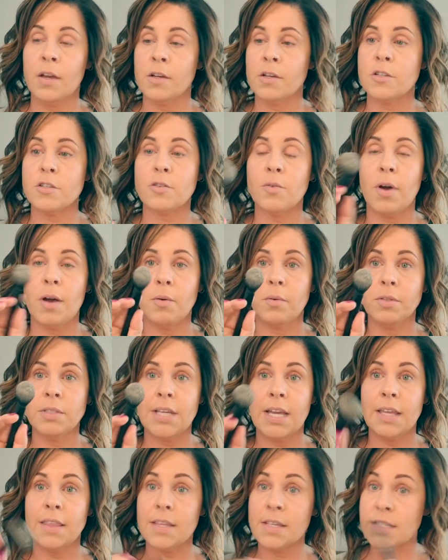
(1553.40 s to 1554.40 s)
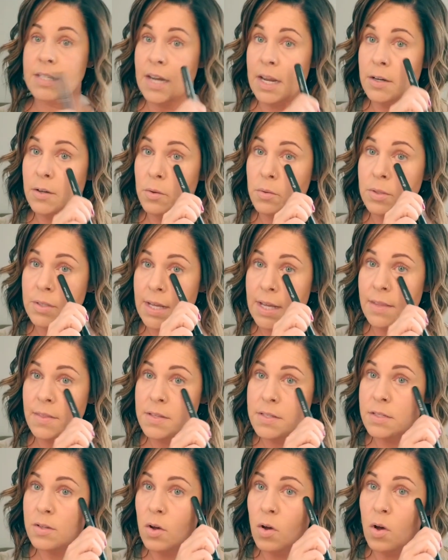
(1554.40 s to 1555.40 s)
So I will take this, and I don't take
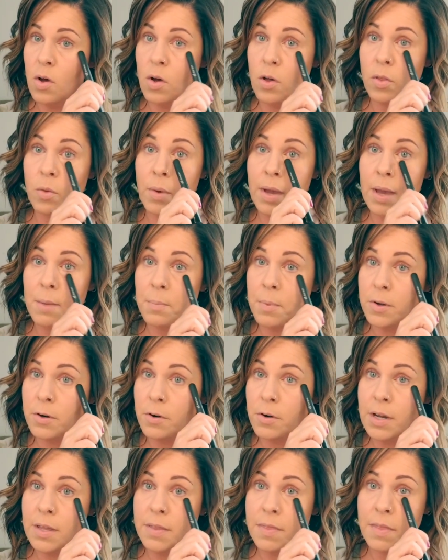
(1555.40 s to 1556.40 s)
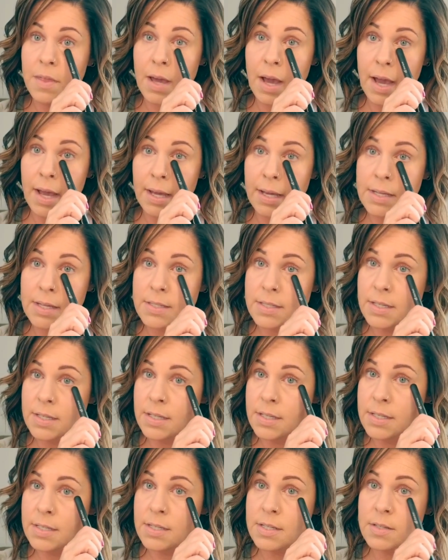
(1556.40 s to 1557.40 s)
this all the way up underneath the eye because
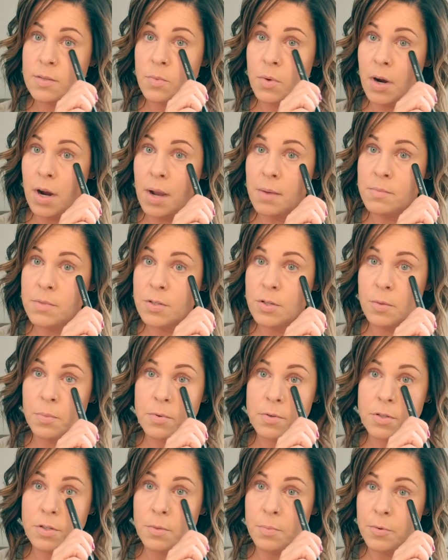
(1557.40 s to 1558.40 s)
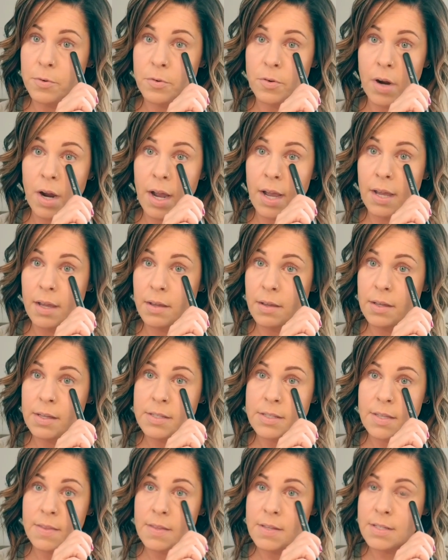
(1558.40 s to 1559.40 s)
this is where I'm super, super dry,
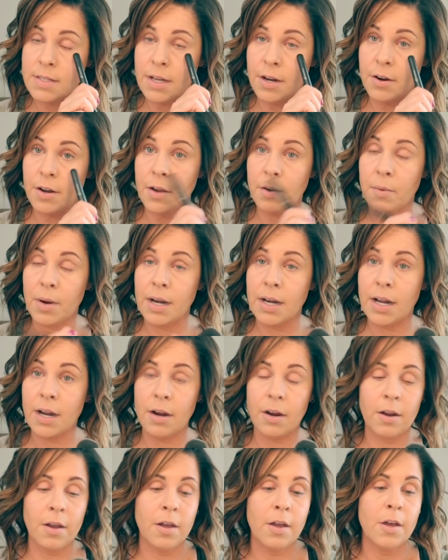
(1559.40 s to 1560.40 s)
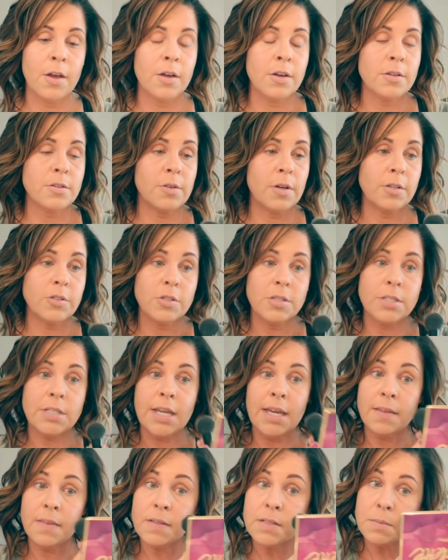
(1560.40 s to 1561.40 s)
is in this area right here. So I just
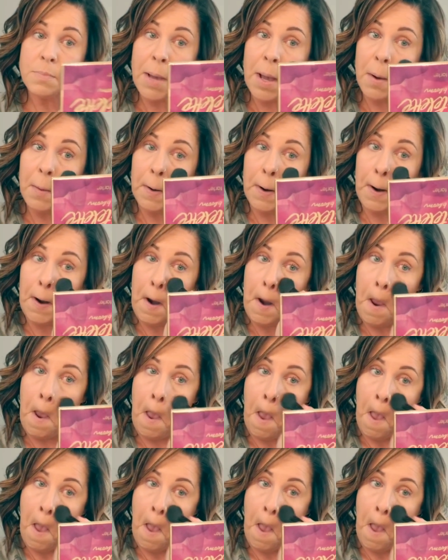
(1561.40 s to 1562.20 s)
take this powder